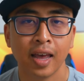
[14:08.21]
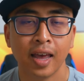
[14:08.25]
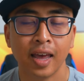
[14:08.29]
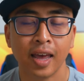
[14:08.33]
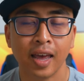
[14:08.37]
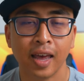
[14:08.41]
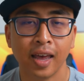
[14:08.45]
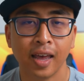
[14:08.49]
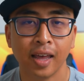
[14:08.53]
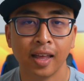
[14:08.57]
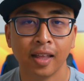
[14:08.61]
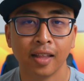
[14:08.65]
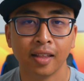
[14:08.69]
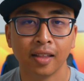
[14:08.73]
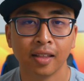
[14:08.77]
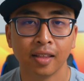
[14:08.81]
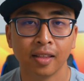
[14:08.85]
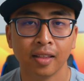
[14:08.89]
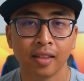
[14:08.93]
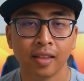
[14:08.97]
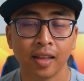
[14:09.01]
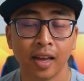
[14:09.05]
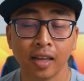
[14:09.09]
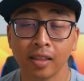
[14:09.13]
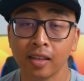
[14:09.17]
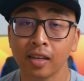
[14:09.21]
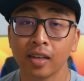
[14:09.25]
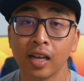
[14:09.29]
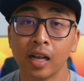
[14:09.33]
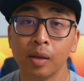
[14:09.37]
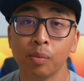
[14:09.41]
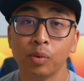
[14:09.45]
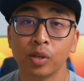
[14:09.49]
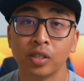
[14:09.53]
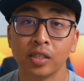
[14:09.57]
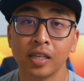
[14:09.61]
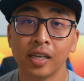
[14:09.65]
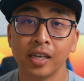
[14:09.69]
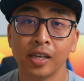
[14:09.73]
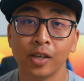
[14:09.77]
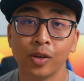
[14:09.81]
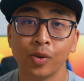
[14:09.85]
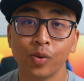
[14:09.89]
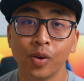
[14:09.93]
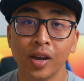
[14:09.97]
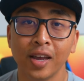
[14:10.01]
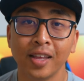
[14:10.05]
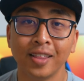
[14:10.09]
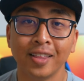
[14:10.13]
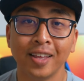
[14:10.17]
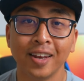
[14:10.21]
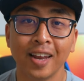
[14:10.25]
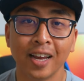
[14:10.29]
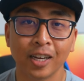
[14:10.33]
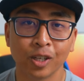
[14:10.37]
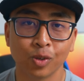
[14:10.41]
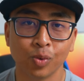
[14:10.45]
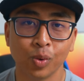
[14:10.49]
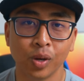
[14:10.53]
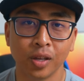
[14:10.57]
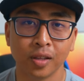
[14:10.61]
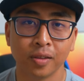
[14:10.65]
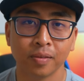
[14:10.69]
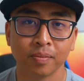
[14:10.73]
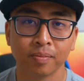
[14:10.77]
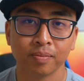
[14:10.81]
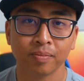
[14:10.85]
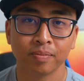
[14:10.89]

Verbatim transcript: And I think I'll be seeing you in the next one.